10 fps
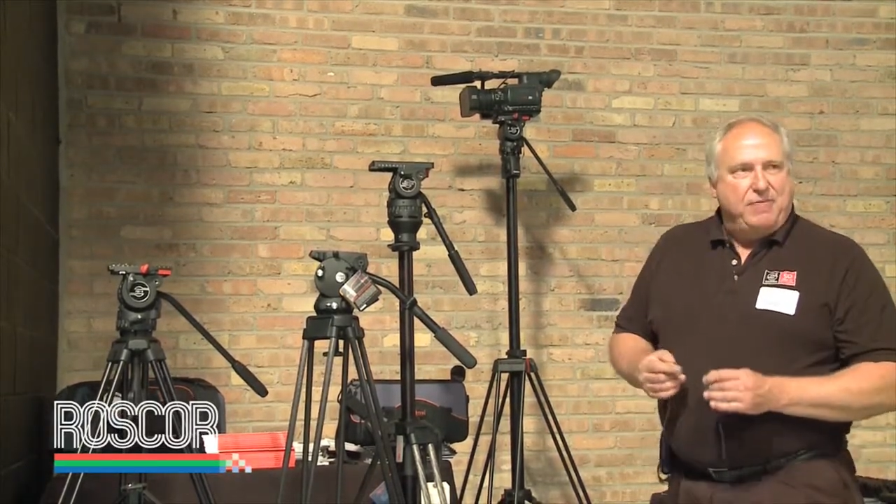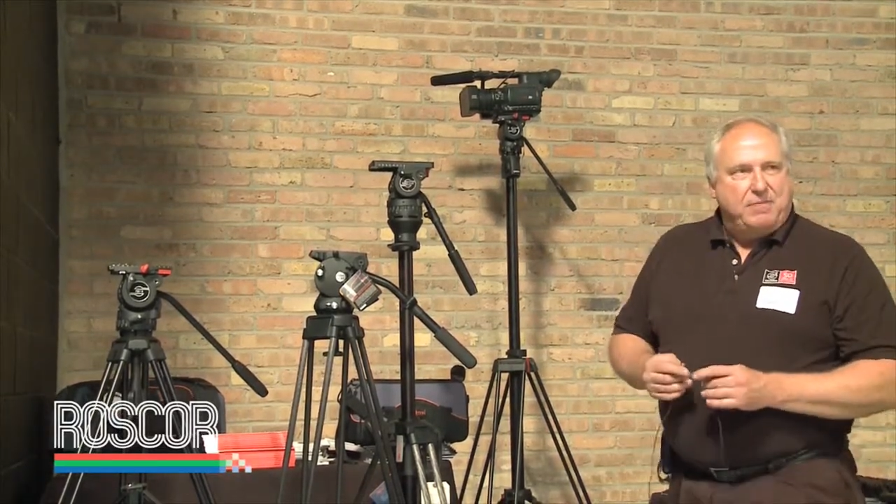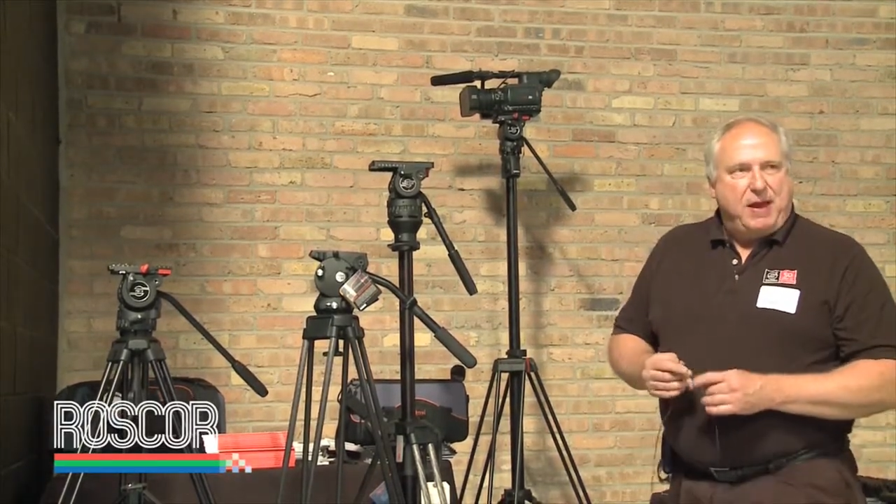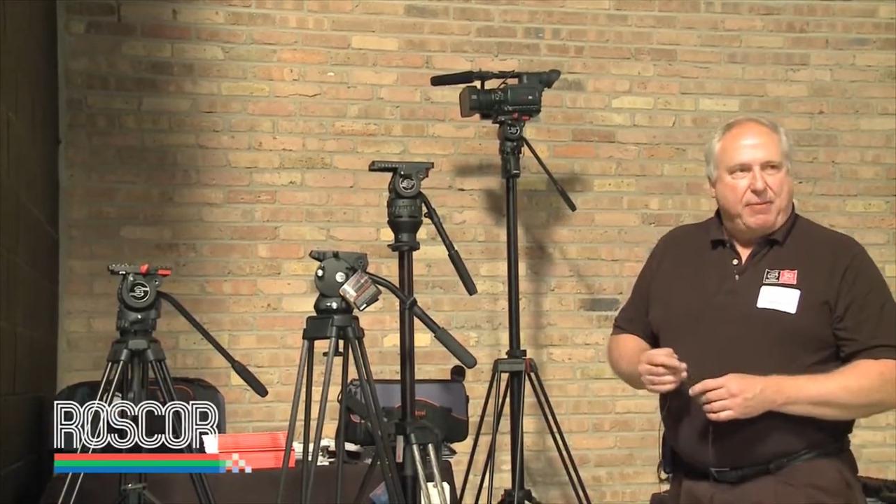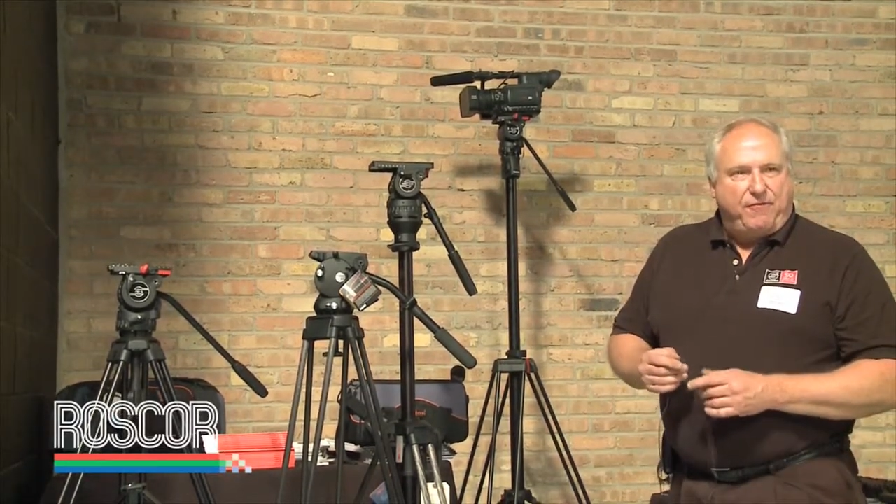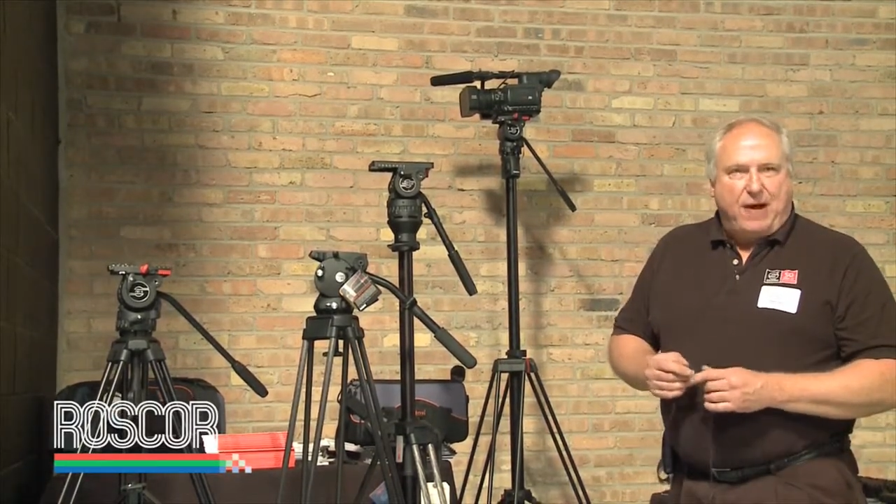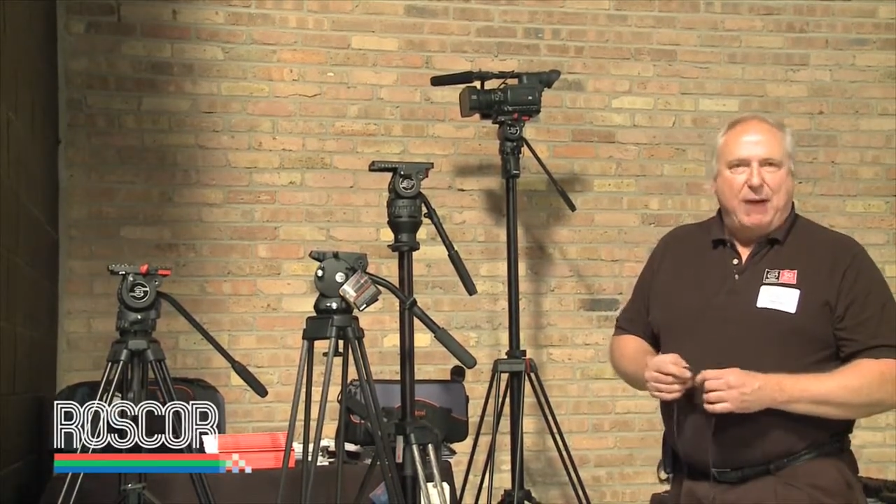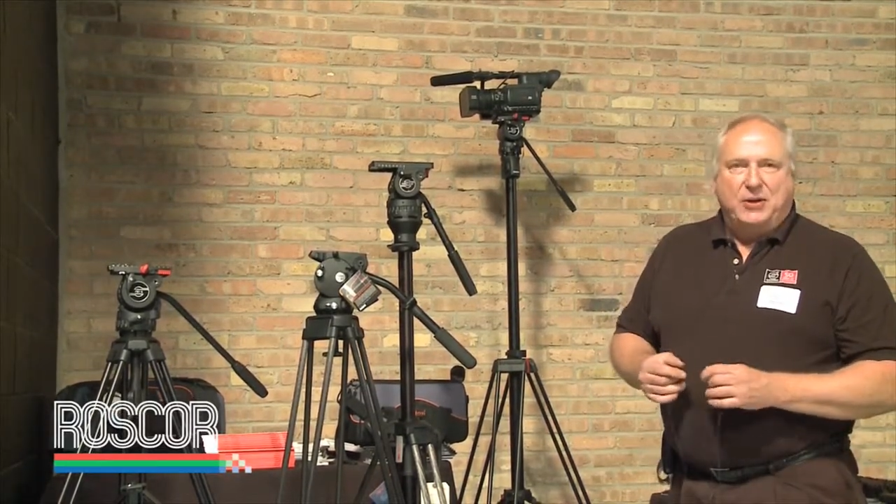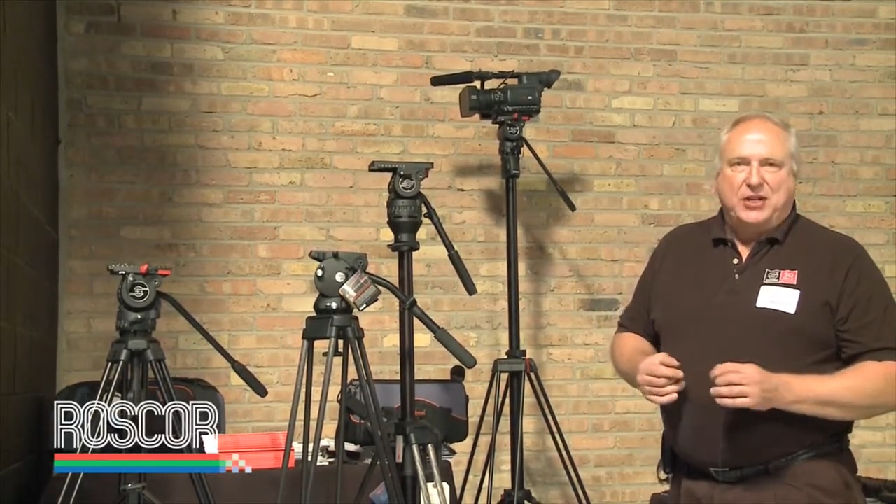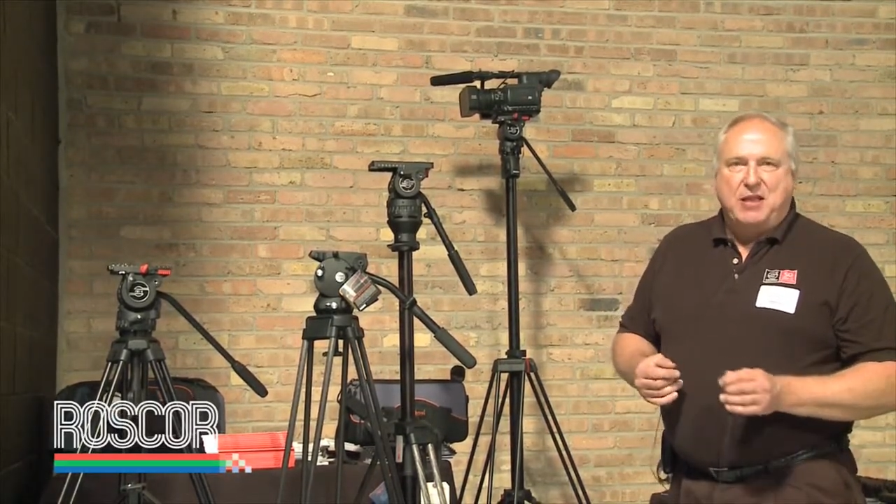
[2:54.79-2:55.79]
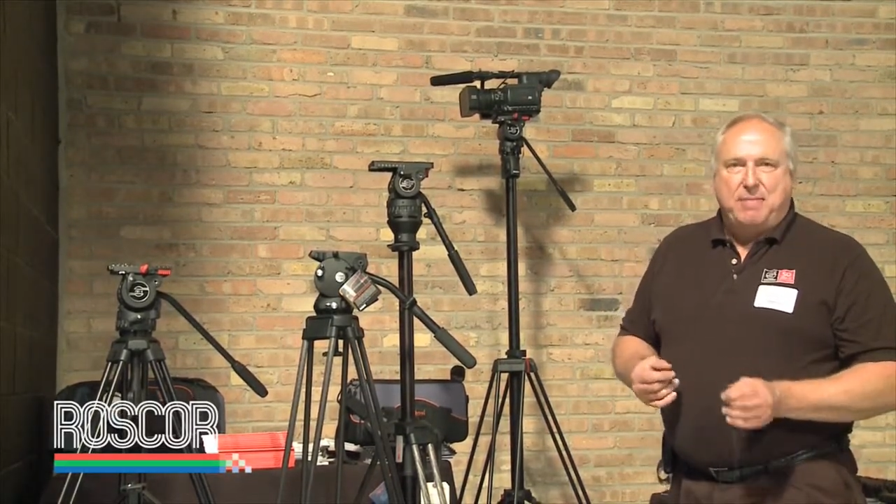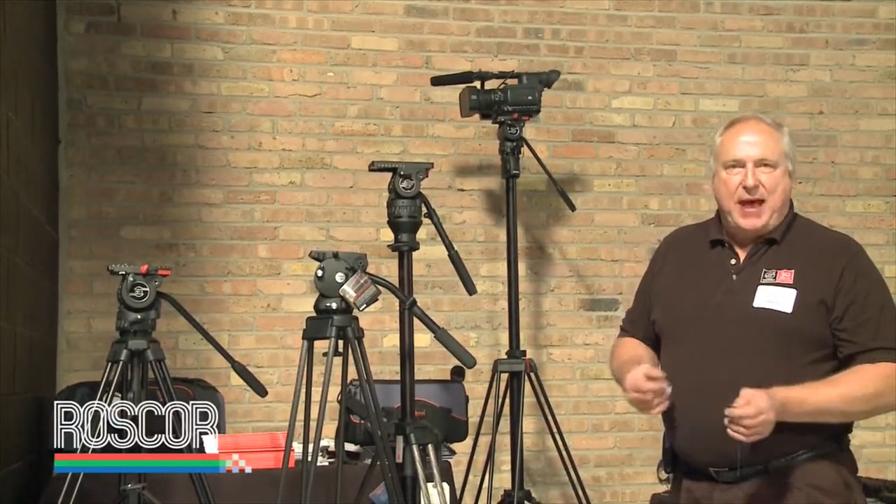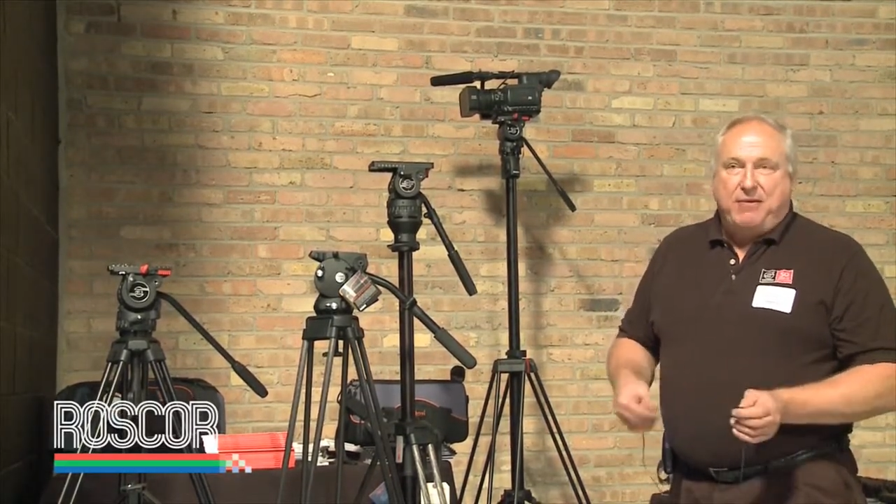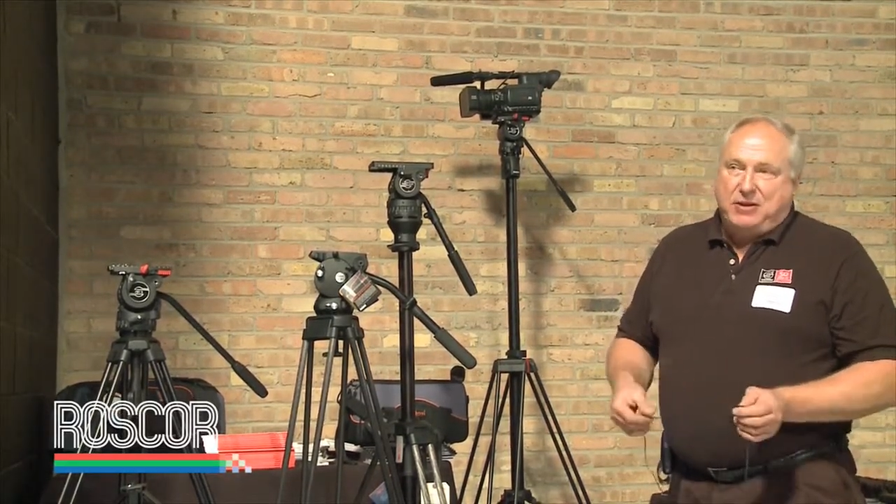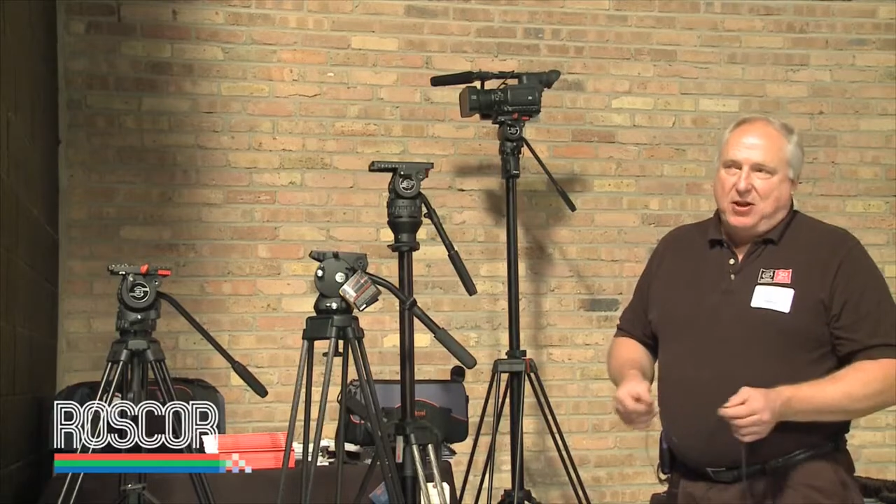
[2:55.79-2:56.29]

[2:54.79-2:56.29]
and be able to find what's in the bag.